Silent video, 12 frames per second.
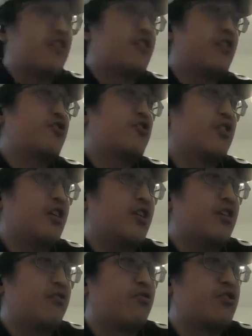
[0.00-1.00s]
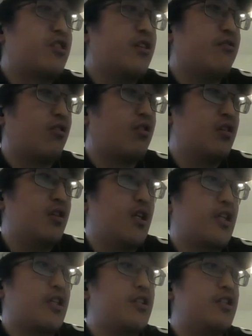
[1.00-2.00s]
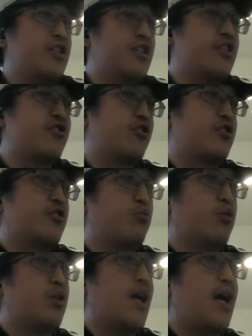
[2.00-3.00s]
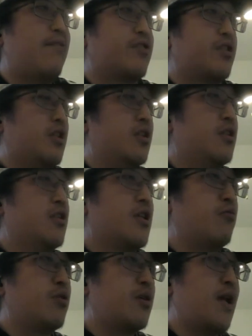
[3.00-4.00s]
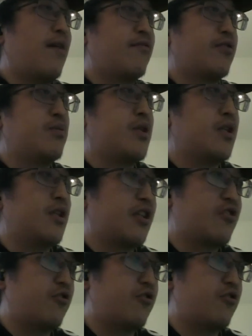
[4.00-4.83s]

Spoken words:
essentially a receiver. Like it's just you wouldn't have to be in like